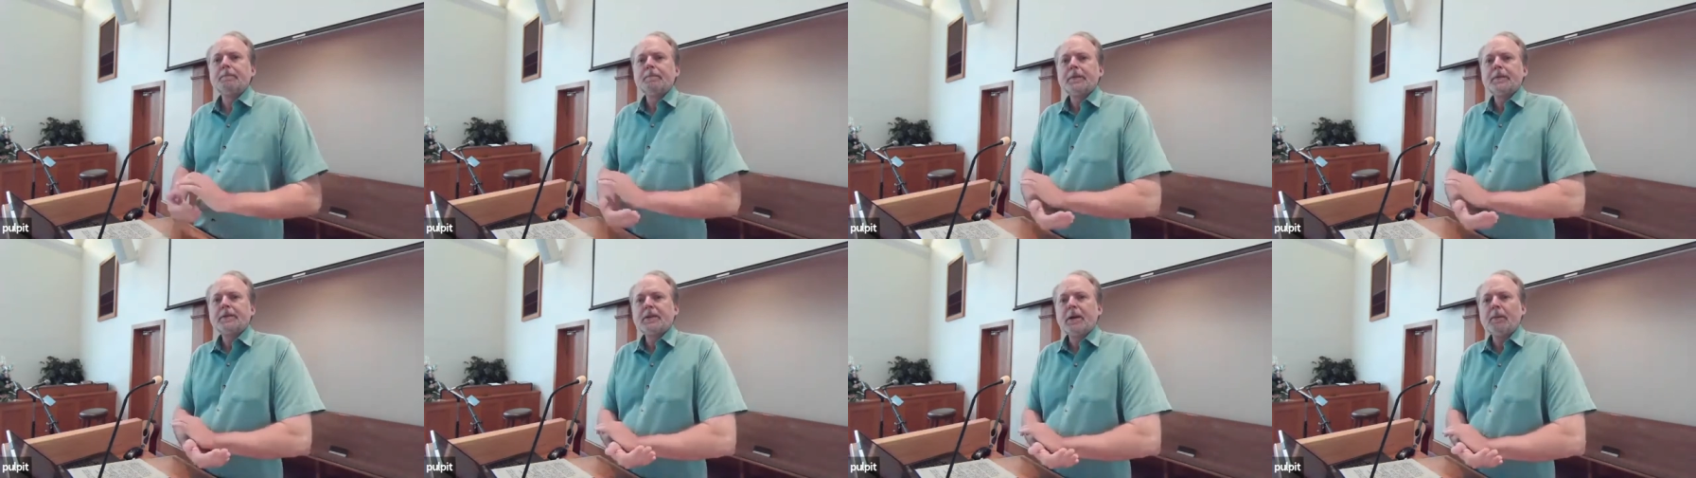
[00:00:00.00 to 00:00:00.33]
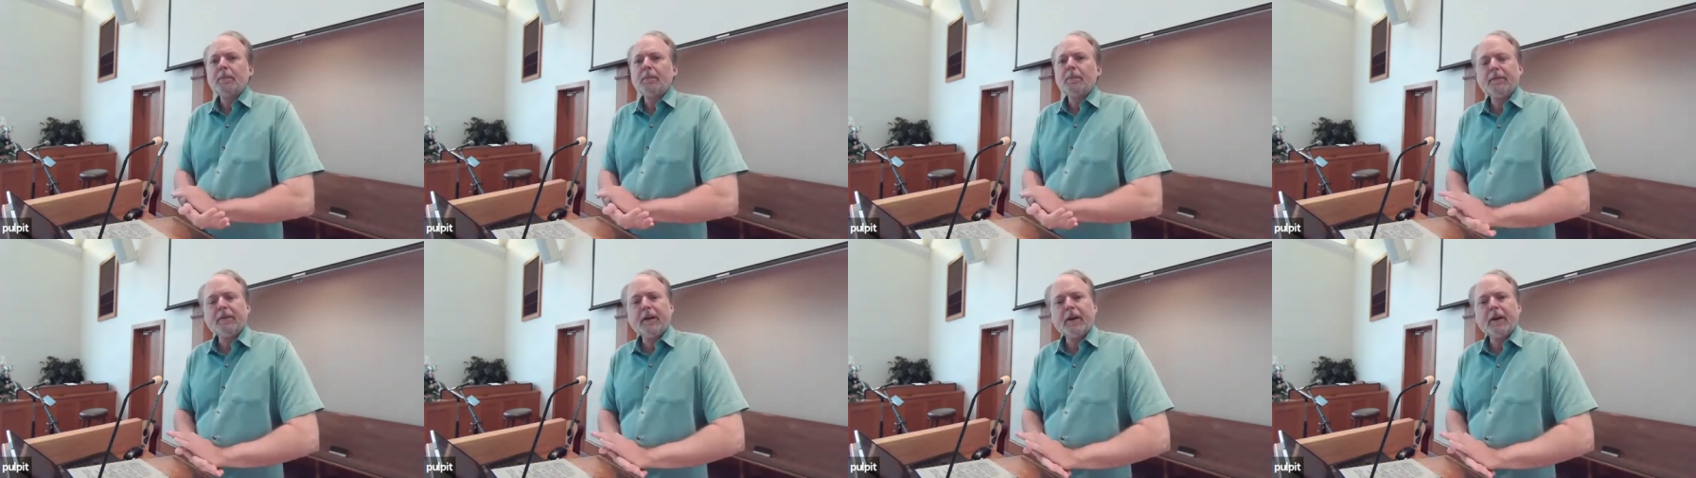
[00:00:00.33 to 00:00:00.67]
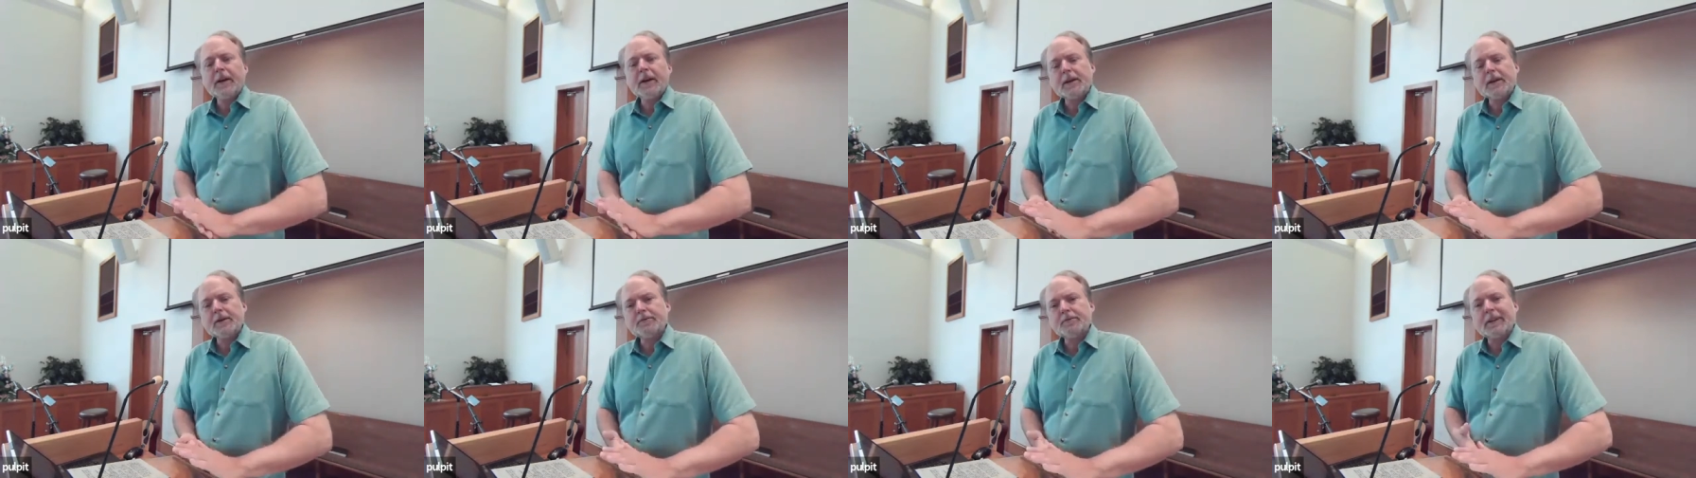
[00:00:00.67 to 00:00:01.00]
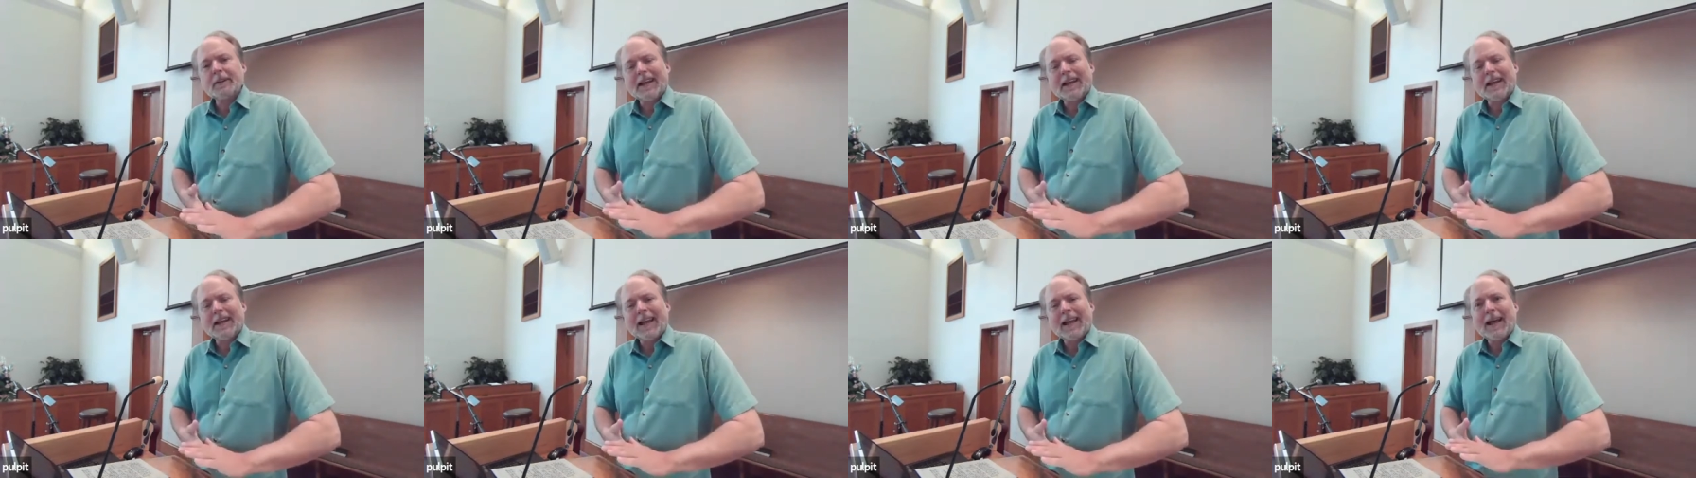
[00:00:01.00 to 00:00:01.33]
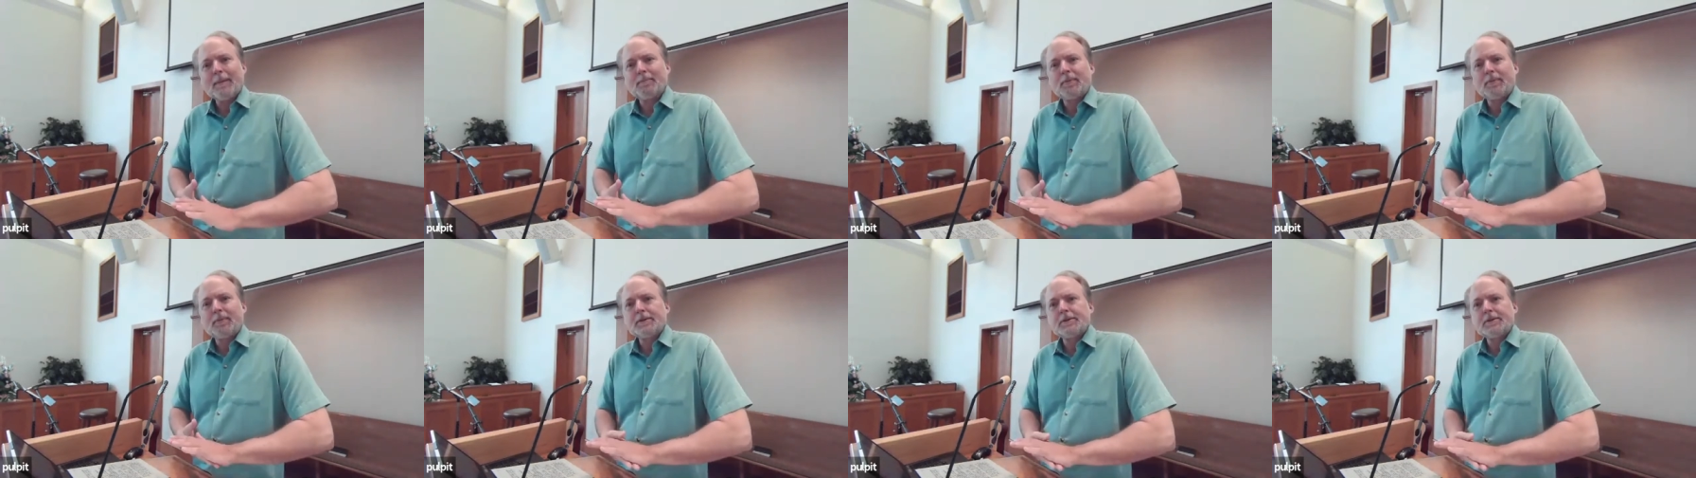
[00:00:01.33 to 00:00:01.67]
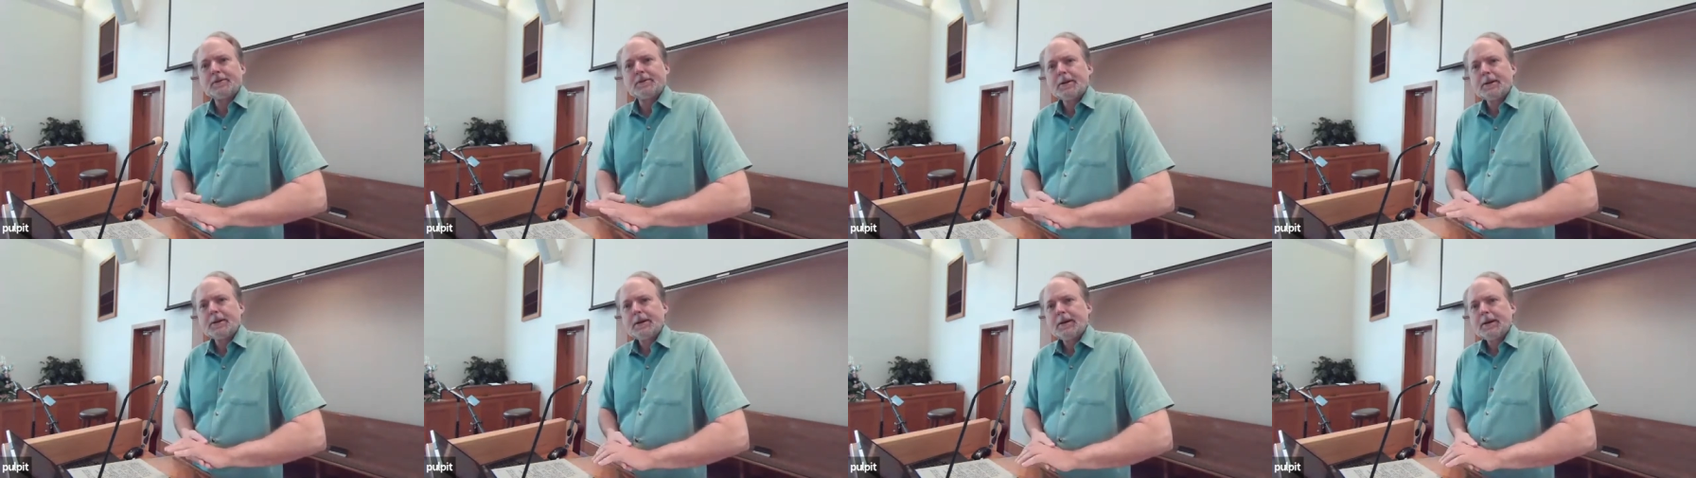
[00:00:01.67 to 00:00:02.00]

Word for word: Something very interesting happens.